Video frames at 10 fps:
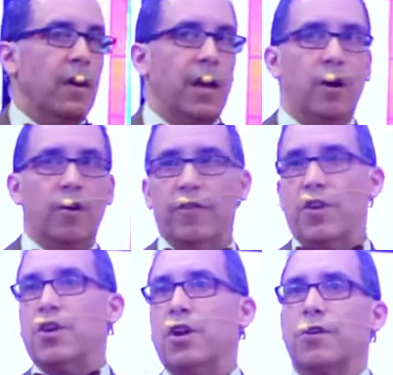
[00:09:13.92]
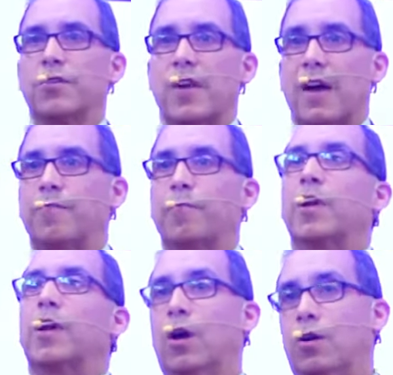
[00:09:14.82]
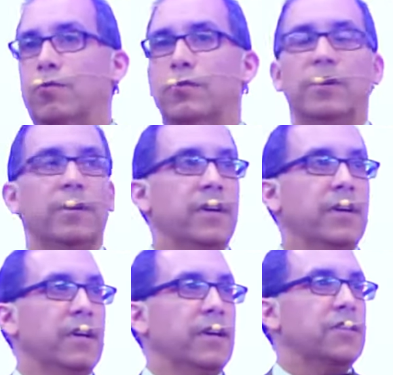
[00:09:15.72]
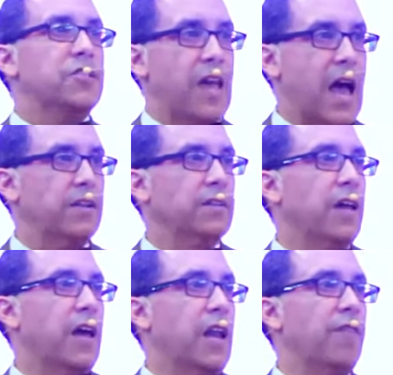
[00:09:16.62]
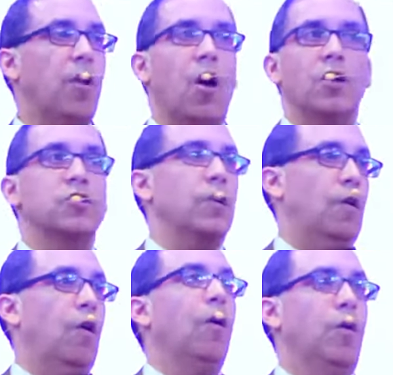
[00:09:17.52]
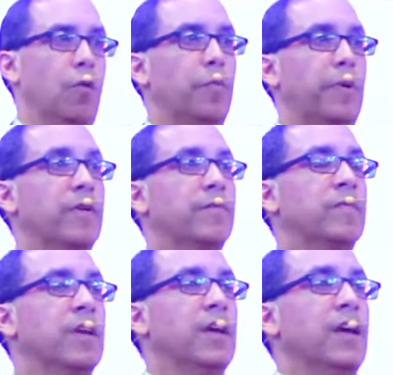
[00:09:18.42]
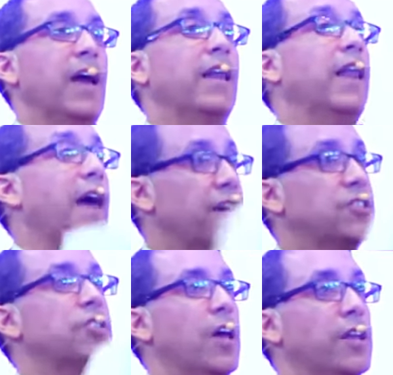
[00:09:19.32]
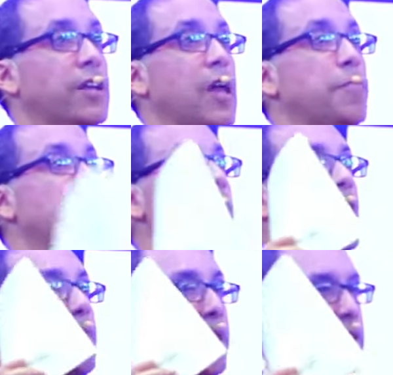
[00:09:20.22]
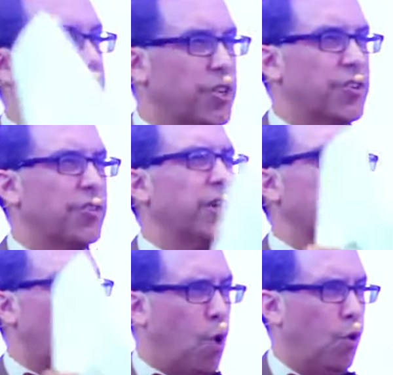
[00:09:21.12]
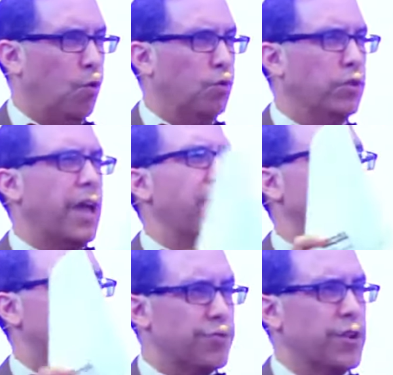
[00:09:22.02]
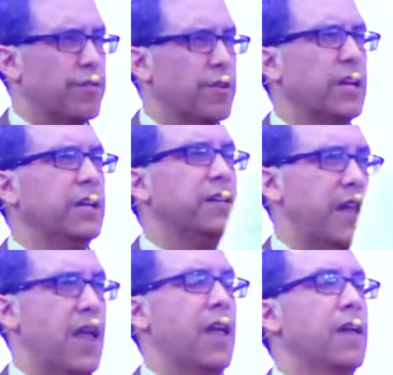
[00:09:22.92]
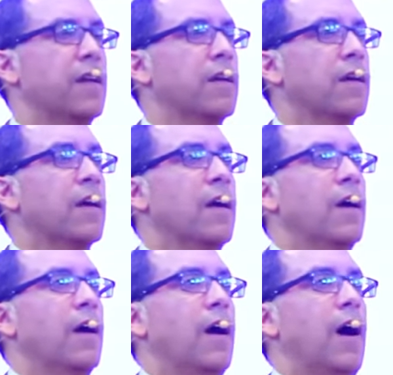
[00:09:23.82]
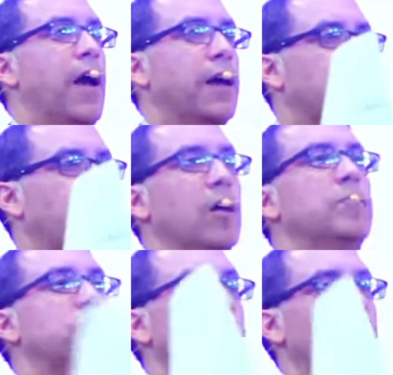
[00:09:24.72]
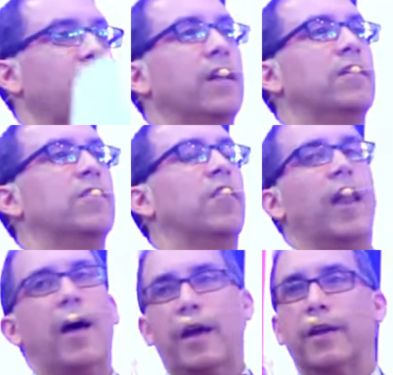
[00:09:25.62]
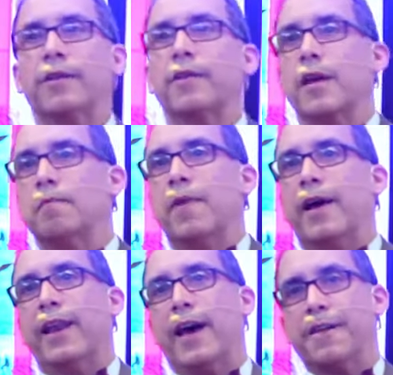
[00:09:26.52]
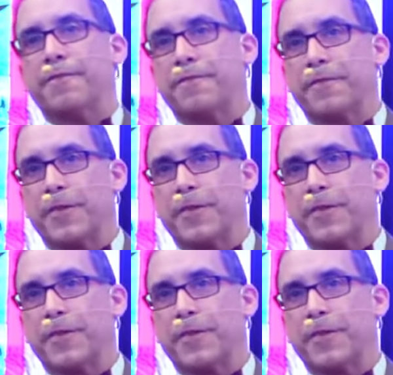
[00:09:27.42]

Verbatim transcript: And over the years, I have been alone, saddened, and have lost all hope. And last Sunday, being a particularly cold and dreary day, I had come to the end of the line in my life.